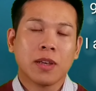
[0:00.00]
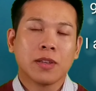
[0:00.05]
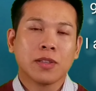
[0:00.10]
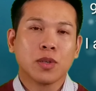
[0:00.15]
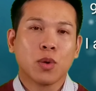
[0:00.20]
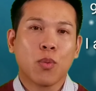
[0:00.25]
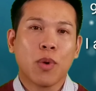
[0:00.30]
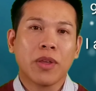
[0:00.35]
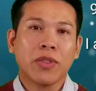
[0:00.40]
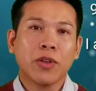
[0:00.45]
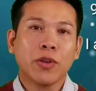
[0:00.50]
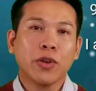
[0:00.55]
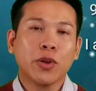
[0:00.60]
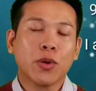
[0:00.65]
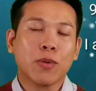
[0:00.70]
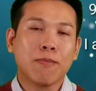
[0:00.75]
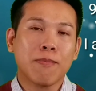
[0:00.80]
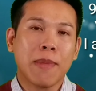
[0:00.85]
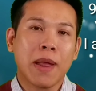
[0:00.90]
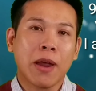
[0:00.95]
So whether
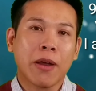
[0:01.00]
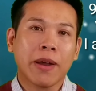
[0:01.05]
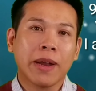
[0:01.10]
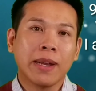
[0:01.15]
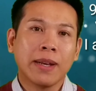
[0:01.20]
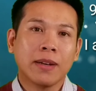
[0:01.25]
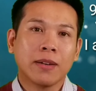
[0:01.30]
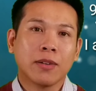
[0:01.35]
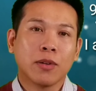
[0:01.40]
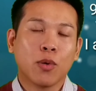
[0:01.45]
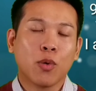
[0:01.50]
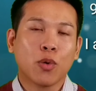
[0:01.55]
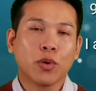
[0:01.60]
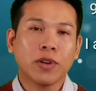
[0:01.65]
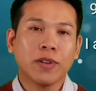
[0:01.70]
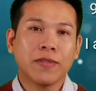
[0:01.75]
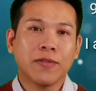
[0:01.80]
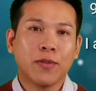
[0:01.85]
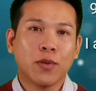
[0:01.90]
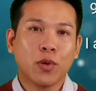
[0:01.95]
you're married or
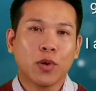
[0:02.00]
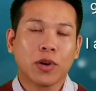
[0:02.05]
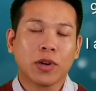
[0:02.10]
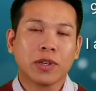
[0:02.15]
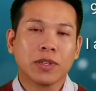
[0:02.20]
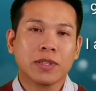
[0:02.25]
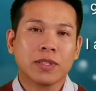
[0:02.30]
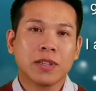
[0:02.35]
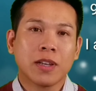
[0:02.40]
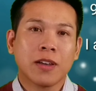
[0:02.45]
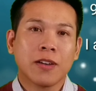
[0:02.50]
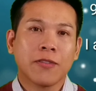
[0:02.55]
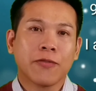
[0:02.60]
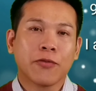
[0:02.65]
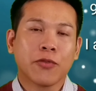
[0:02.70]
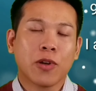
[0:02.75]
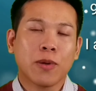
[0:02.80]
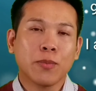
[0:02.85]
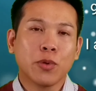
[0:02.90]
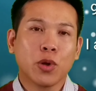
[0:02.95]
divorced
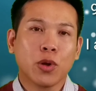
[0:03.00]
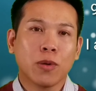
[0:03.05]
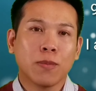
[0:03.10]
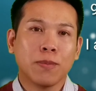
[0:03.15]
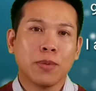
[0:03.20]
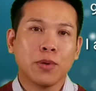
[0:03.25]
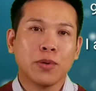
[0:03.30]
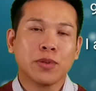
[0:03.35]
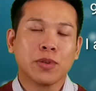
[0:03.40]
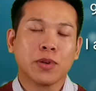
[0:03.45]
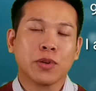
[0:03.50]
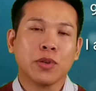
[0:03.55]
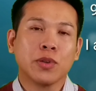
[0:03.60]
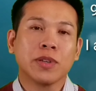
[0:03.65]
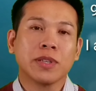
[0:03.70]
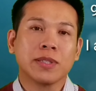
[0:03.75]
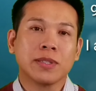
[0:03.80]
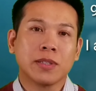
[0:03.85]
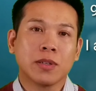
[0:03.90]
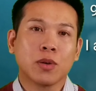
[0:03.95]
from your abuser, you
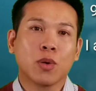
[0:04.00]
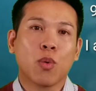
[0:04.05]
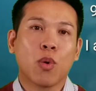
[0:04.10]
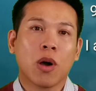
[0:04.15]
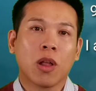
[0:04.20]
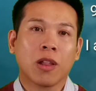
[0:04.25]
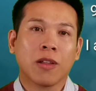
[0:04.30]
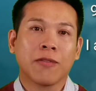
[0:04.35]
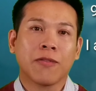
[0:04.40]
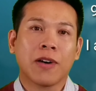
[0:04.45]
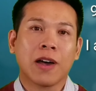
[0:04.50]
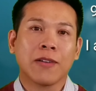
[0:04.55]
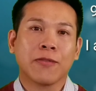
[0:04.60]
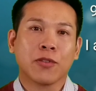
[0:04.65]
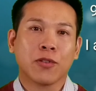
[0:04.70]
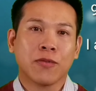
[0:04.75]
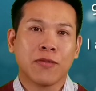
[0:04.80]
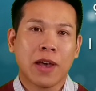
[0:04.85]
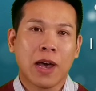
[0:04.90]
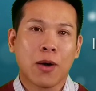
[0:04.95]
can still qualify
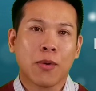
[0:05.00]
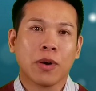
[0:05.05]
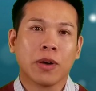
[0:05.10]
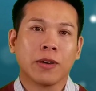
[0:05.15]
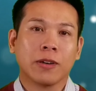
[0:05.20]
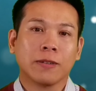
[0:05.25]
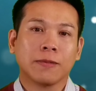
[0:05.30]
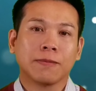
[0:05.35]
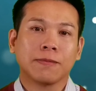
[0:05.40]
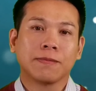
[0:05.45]
for VAWA.